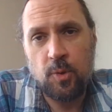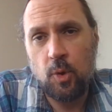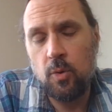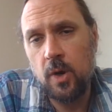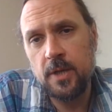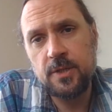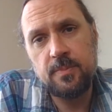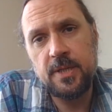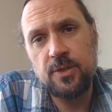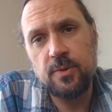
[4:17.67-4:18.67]
or wants
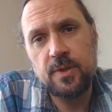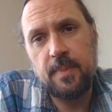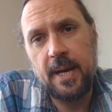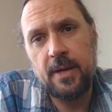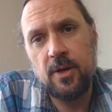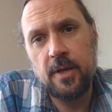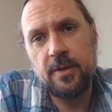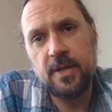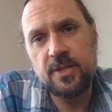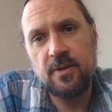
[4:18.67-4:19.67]
me to expand
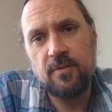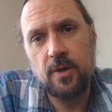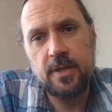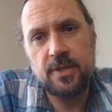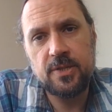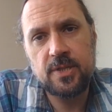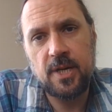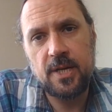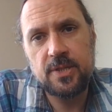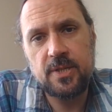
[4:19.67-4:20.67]
on things I've already
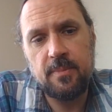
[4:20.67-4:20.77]
discussed,